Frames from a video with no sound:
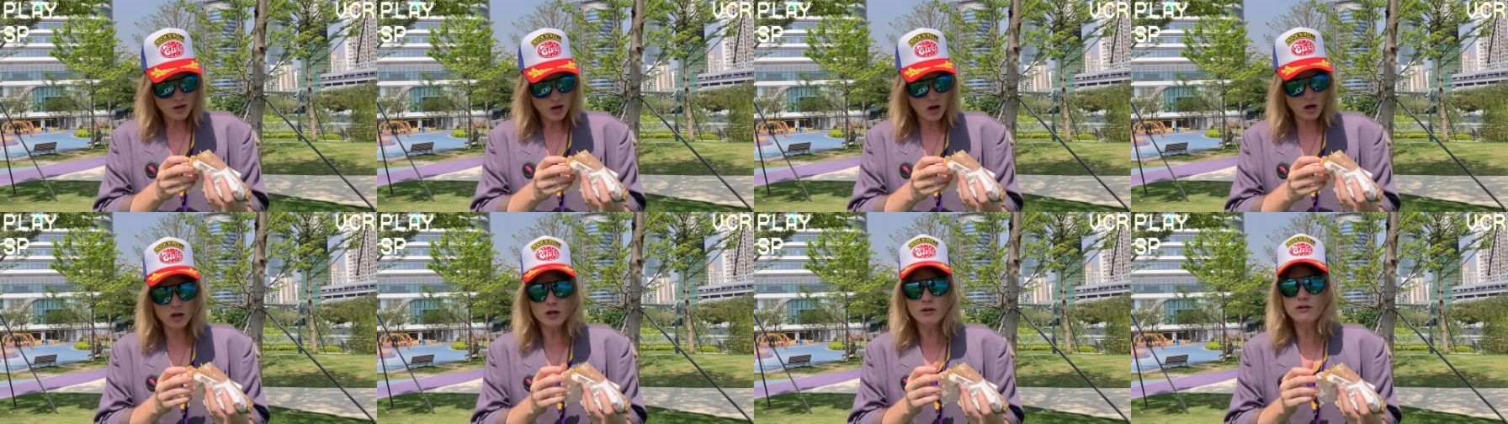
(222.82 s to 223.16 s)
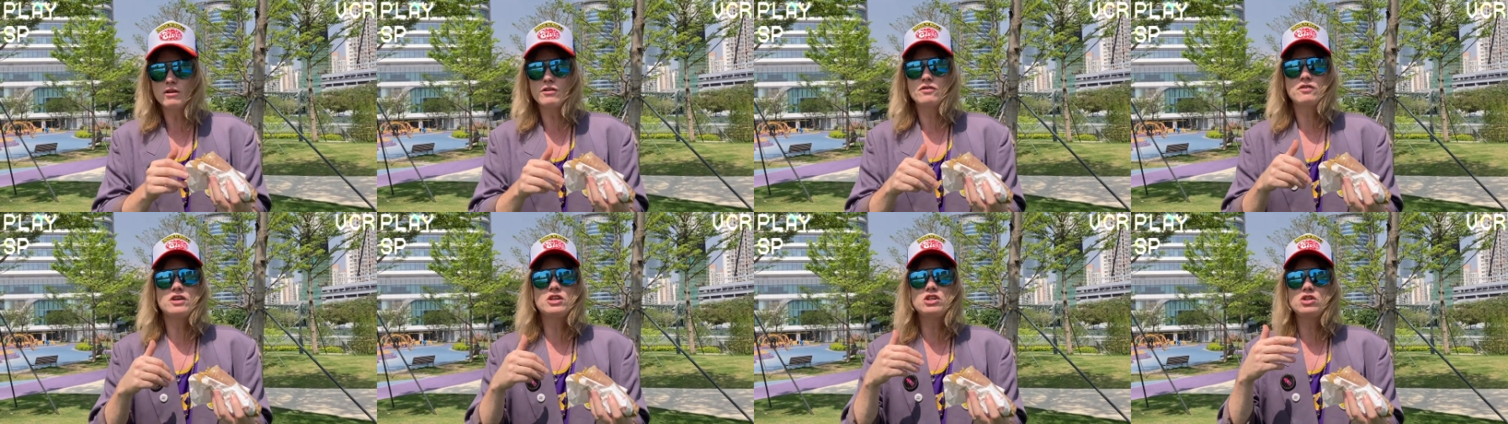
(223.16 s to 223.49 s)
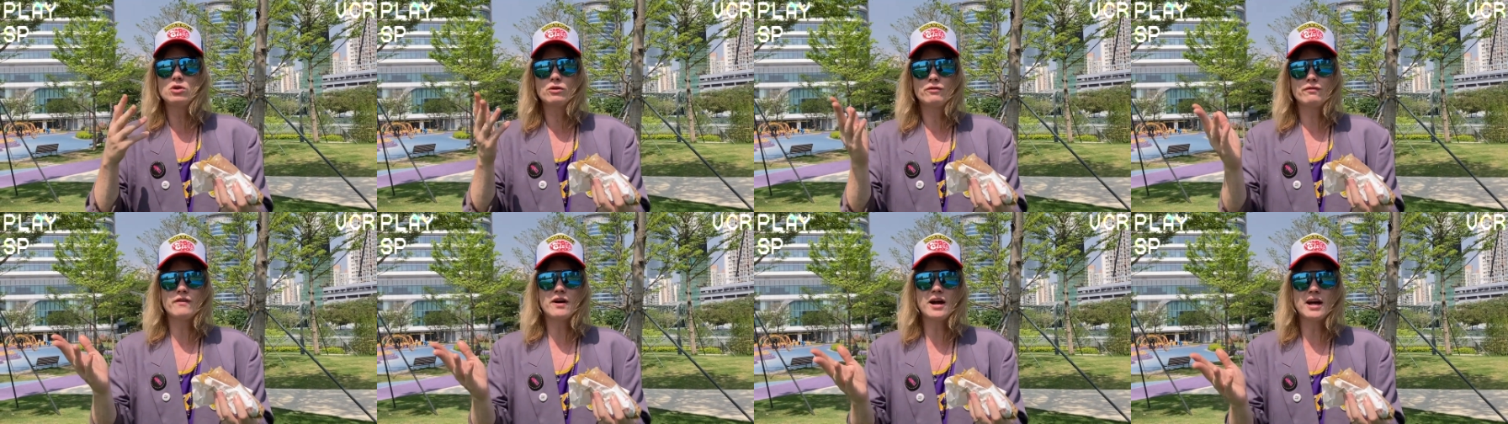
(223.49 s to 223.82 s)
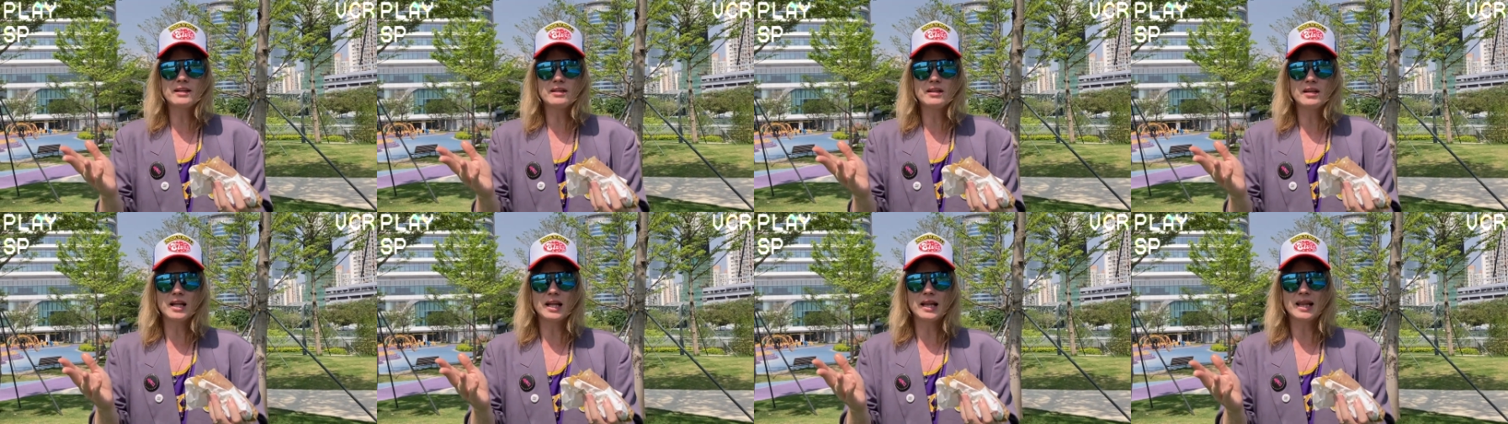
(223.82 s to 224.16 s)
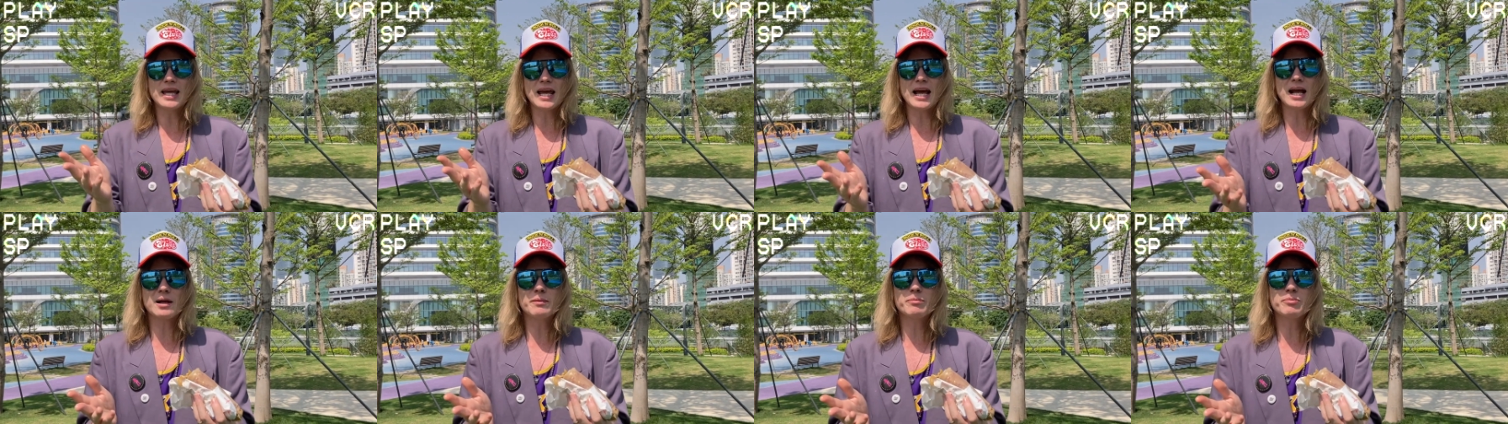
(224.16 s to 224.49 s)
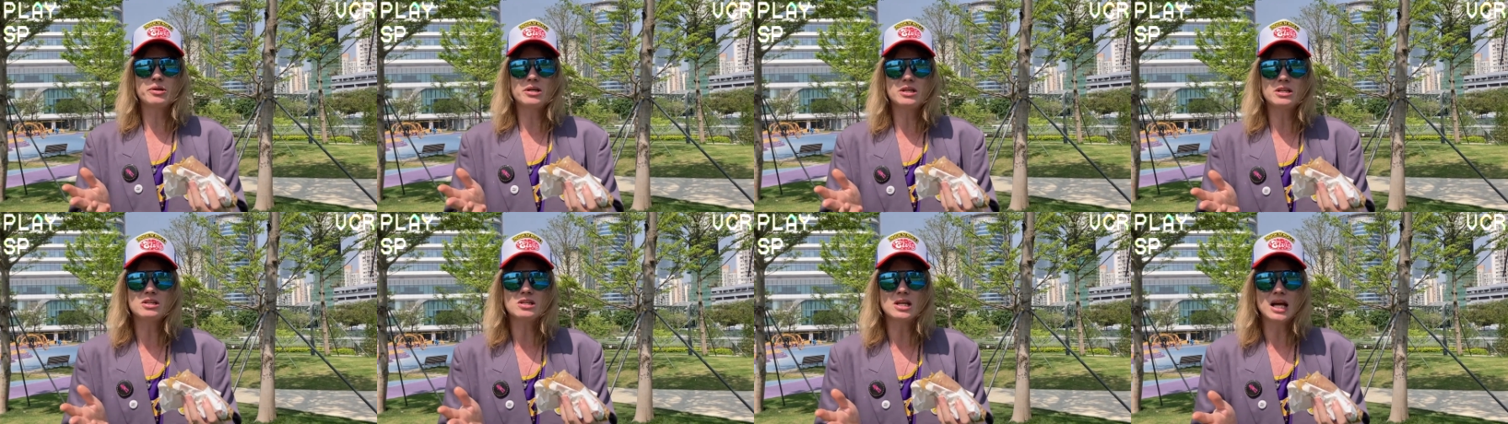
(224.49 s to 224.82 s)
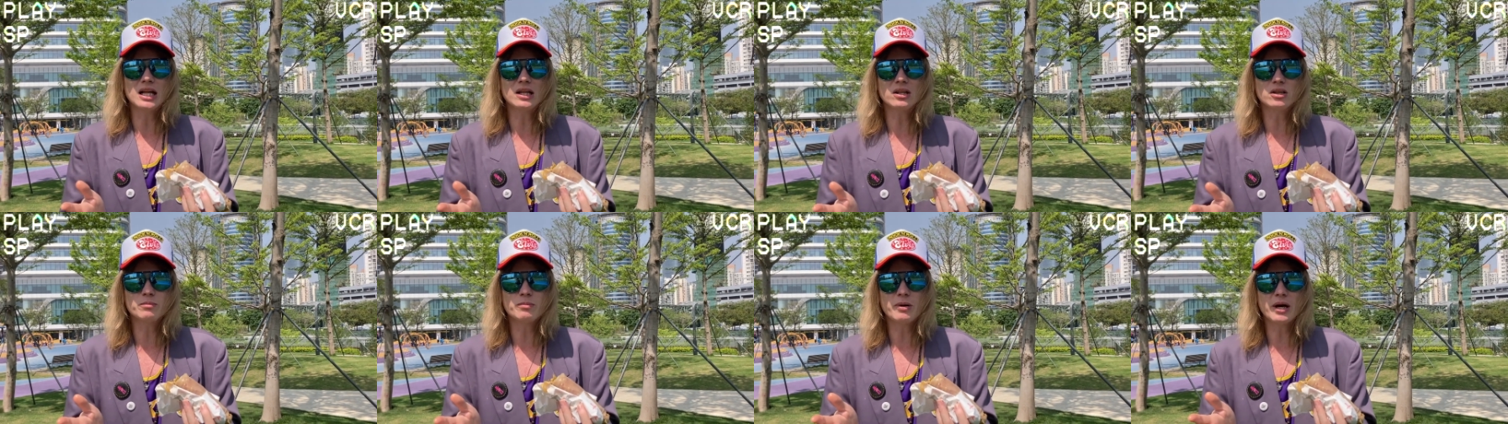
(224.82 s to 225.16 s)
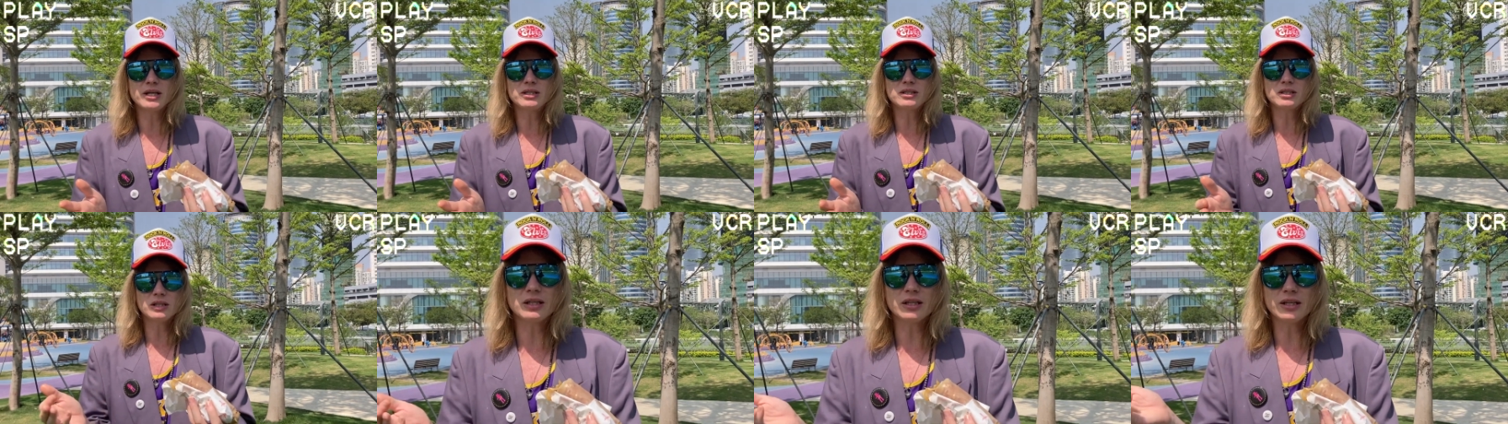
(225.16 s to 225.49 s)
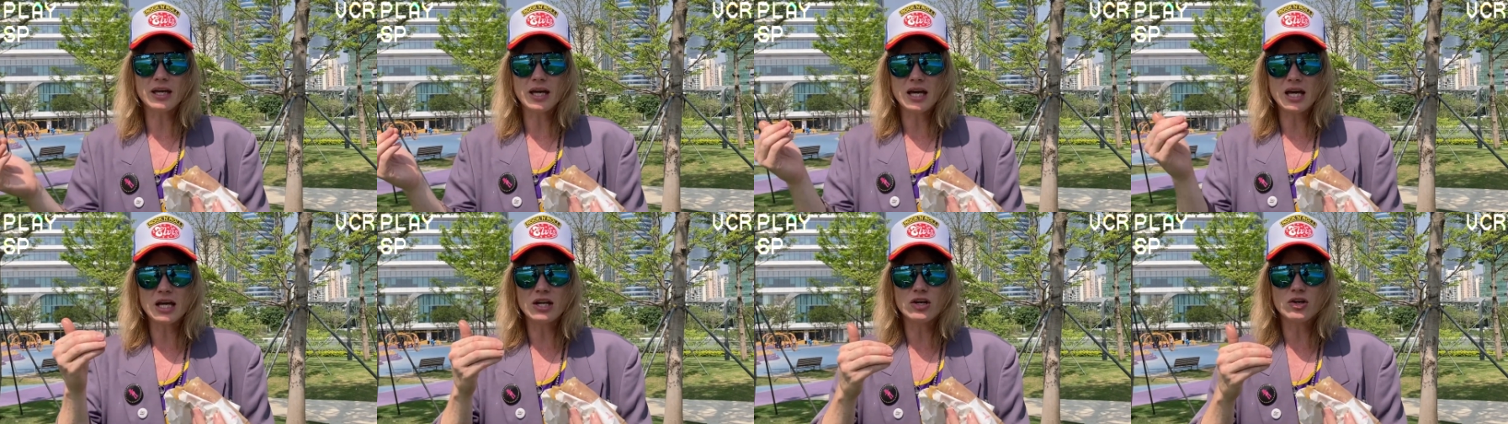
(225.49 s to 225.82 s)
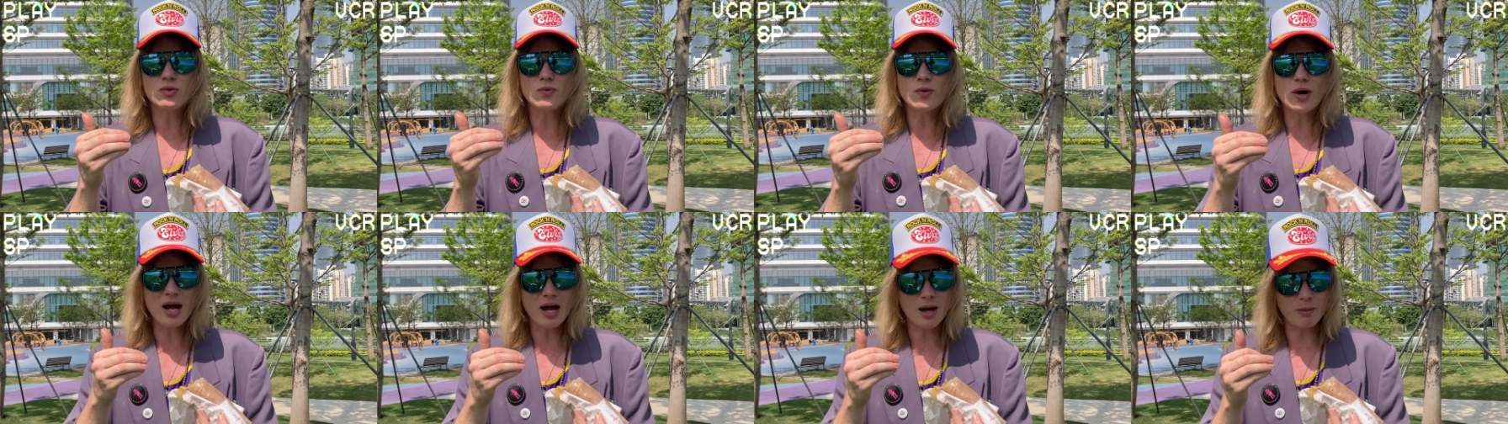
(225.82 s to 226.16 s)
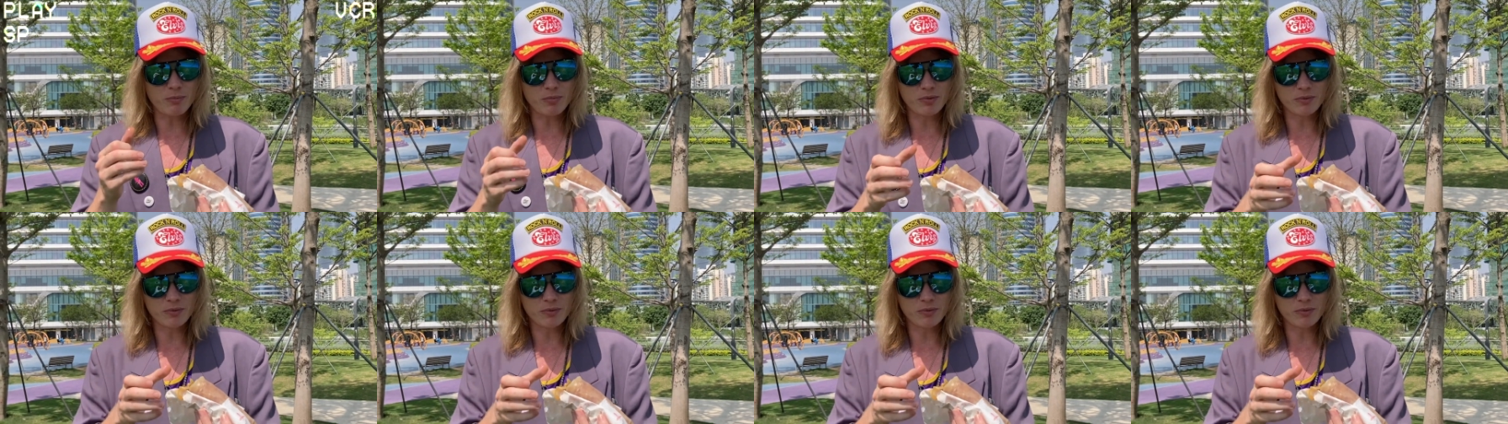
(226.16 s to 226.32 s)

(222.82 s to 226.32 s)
All of the things you'd find in a liang pi salad basically in a wrap.